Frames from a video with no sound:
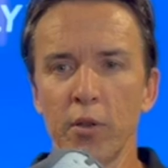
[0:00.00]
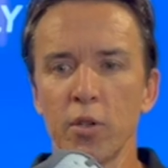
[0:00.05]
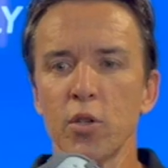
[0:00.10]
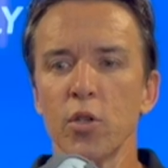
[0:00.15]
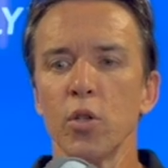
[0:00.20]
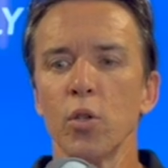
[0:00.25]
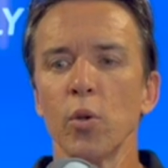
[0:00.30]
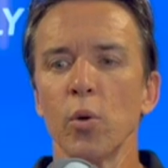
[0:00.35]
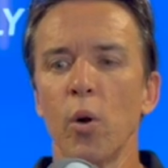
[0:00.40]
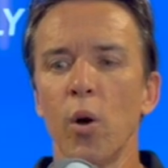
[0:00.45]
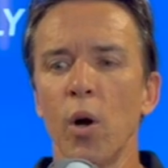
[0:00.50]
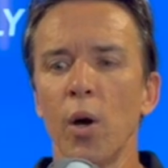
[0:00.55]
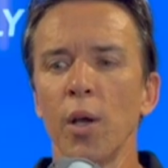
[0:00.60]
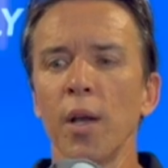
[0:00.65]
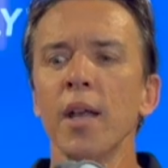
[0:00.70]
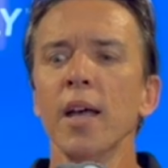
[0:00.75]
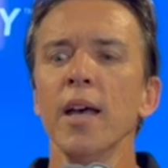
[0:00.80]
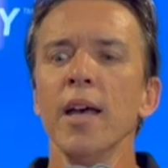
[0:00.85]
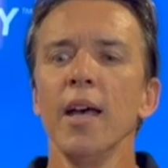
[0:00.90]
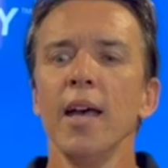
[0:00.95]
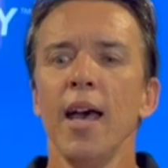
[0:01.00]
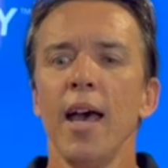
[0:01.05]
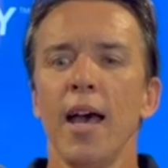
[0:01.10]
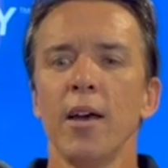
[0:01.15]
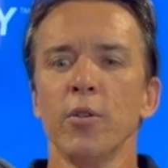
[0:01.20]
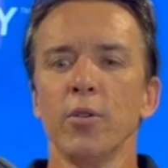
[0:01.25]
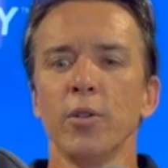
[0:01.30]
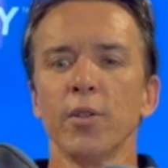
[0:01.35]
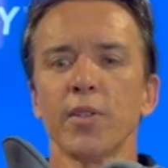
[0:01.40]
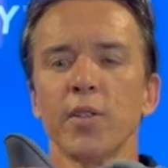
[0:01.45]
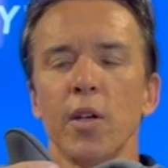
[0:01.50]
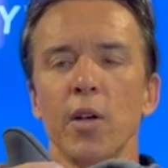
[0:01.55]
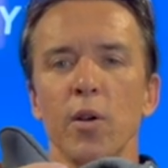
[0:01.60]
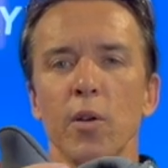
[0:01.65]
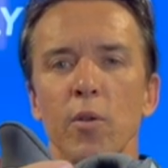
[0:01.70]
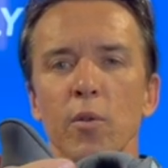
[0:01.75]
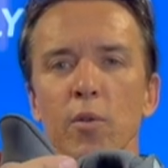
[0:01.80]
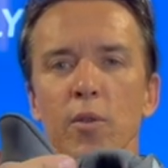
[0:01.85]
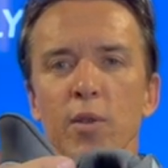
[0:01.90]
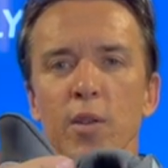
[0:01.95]
the shoe on, and
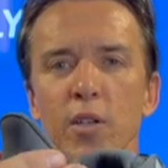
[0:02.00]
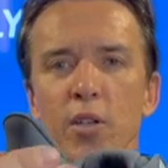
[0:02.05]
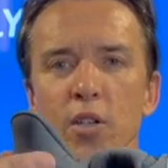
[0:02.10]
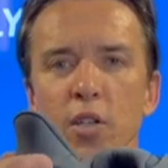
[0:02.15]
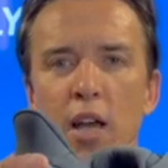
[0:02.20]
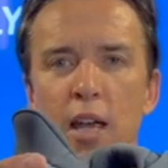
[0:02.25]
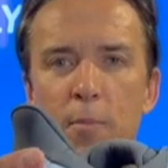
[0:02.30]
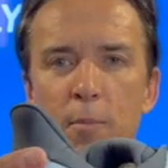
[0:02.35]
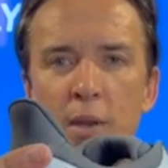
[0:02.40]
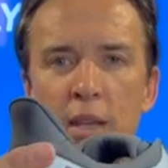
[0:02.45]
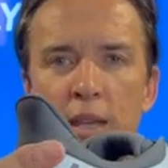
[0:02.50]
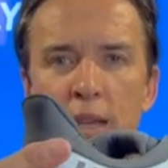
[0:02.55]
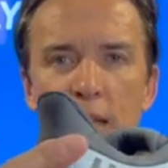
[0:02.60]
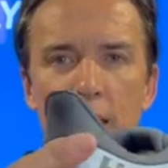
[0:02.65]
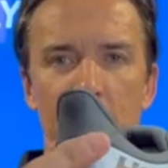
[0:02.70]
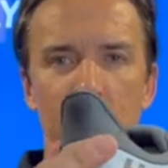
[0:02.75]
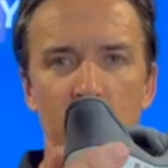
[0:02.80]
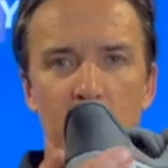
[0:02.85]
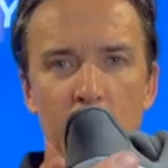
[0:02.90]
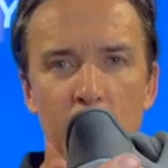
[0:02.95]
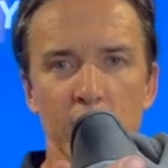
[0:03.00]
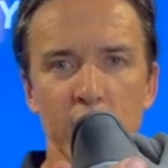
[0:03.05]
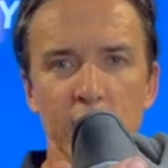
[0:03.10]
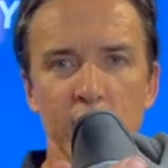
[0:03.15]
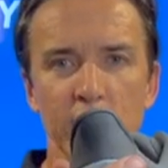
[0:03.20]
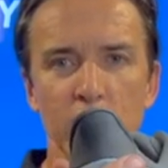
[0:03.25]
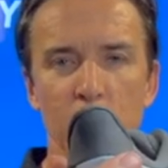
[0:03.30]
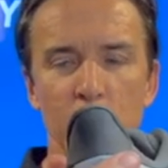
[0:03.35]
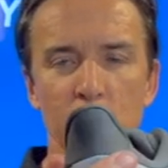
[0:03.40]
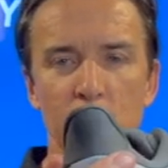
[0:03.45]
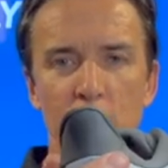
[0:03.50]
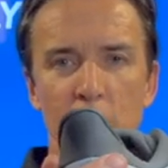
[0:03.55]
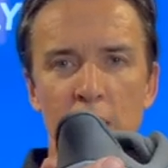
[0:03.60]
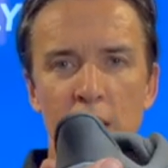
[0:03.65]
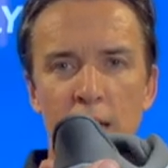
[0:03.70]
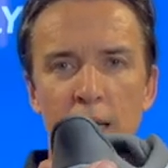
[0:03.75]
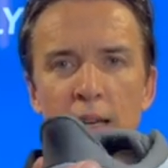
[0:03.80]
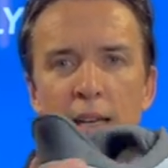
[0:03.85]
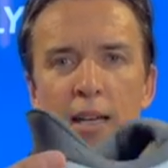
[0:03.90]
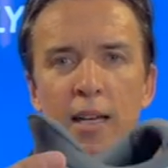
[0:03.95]
also the shaping here of this
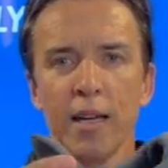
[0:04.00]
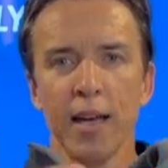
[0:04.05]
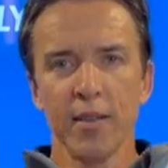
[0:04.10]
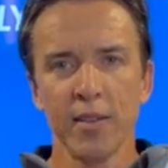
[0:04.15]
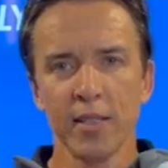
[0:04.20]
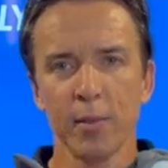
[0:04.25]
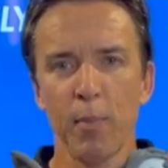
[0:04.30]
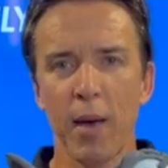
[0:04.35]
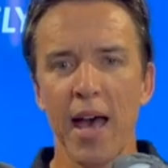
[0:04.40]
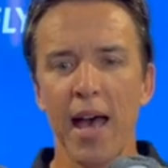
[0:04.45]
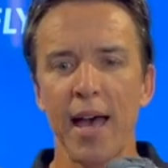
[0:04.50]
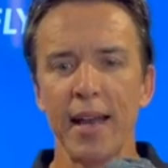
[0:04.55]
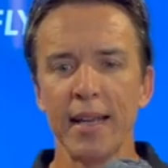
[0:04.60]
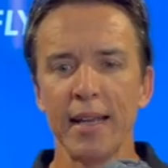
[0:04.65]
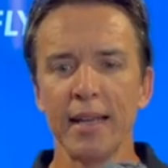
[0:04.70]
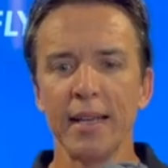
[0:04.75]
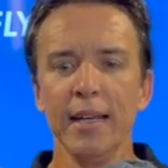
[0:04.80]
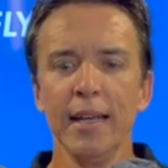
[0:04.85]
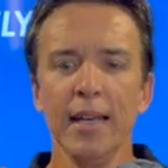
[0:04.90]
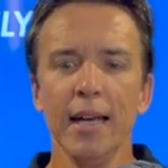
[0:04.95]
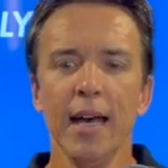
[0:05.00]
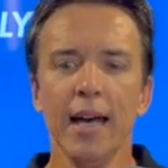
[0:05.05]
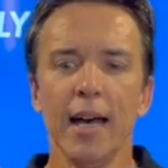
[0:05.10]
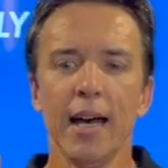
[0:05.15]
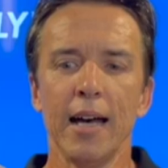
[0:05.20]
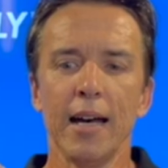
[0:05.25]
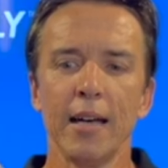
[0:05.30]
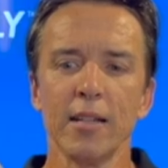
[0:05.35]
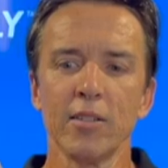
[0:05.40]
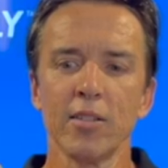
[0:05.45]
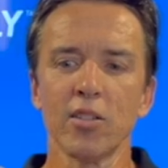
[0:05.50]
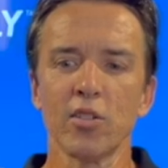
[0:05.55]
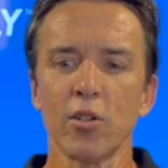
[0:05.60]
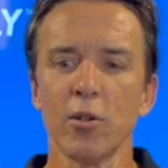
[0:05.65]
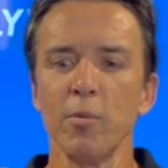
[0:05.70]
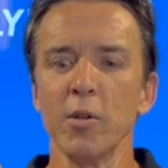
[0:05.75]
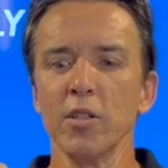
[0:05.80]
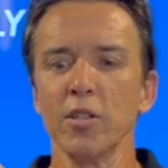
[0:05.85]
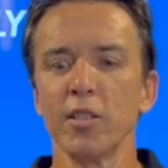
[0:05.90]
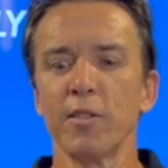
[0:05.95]
cushioning and this padding
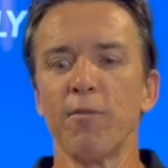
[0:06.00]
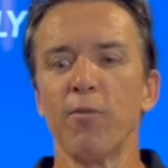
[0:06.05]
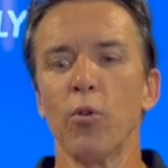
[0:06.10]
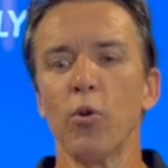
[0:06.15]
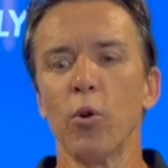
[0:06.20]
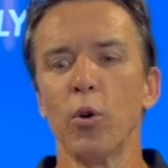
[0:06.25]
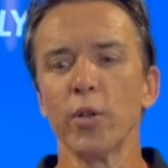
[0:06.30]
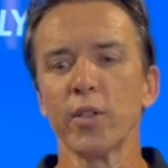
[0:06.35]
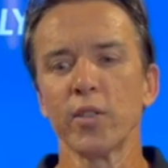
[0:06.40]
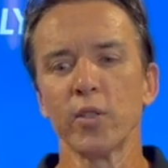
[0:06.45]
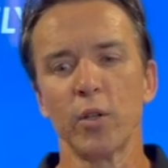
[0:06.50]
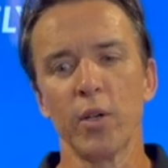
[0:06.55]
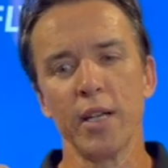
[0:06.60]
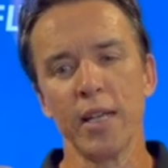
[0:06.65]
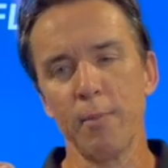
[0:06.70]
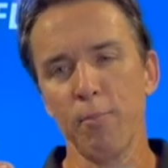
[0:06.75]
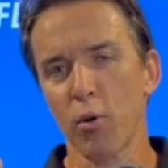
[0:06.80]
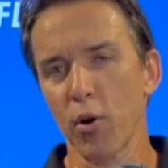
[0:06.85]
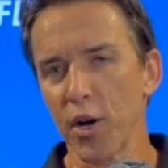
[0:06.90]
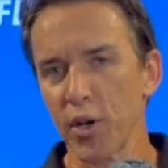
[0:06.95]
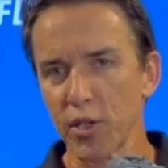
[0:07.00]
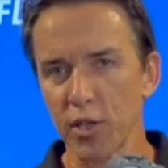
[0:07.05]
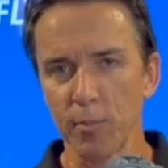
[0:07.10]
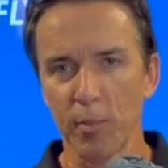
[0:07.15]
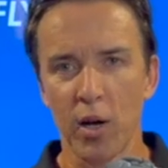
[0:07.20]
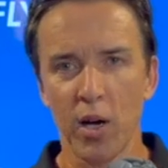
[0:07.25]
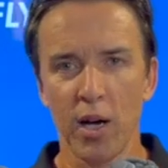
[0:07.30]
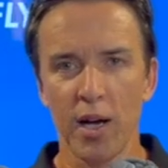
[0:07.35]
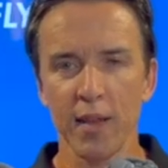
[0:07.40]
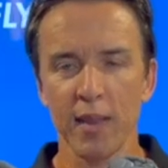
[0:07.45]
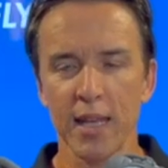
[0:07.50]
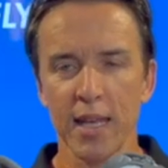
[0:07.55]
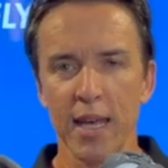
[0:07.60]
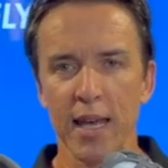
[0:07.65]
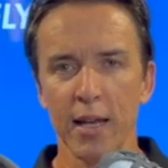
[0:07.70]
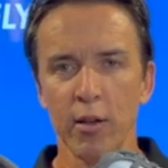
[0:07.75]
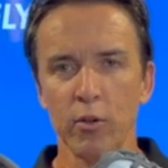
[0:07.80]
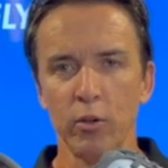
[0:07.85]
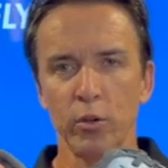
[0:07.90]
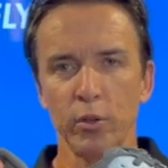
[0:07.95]
distributes force or any pressure behind the
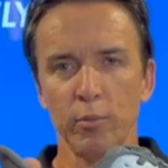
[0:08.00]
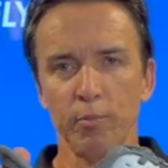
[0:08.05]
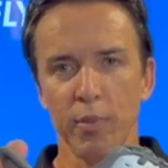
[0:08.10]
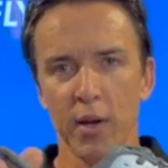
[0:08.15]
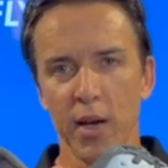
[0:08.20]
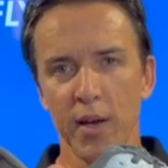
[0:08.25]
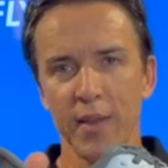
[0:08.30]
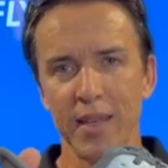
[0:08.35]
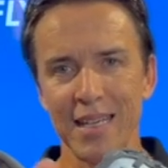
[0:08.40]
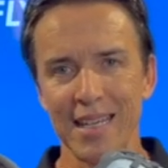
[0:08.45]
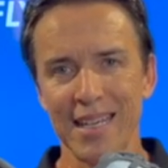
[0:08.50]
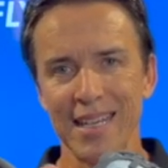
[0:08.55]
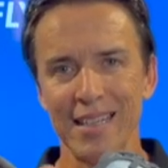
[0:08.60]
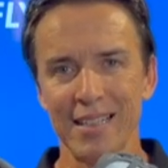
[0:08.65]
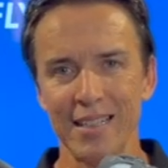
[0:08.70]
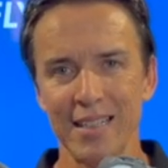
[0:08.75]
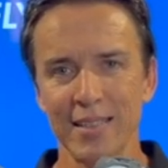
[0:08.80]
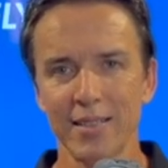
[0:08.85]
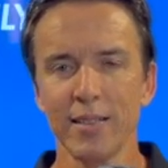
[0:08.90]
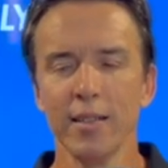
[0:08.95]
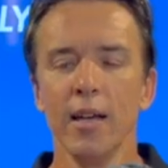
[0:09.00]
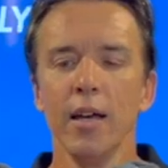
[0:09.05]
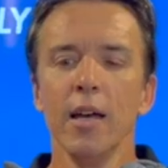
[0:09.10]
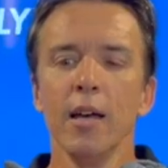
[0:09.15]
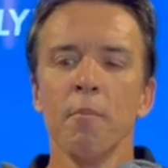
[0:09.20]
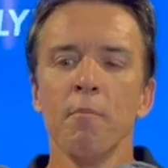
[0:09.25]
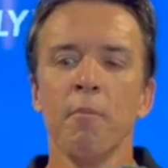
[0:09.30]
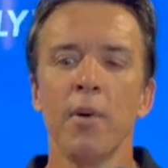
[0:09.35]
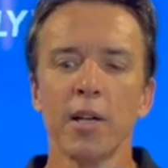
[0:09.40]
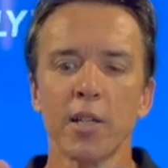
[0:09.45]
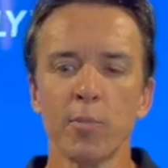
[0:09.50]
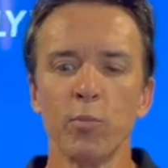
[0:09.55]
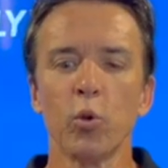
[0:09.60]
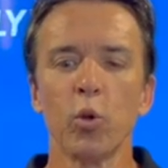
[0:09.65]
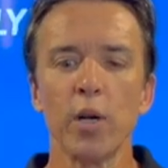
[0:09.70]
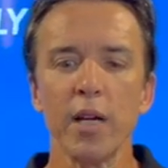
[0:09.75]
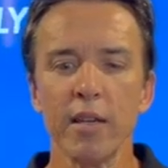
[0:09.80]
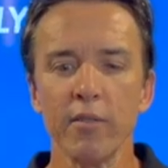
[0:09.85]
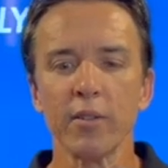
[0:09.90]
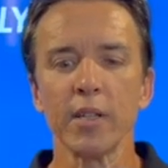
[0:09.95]
ankle, behind the Achilles, much
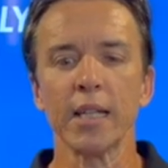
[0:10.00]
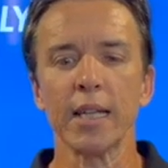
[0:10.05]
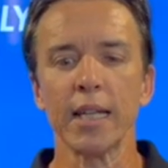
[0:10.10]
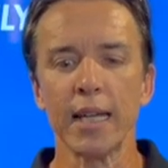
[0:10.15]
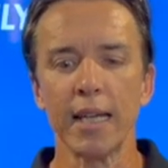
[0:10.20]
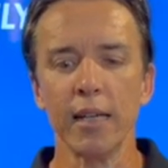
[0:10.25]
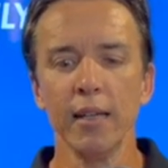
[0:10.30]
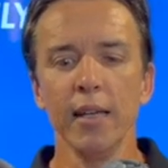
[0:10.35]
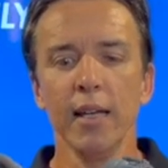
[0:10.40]
more evenly.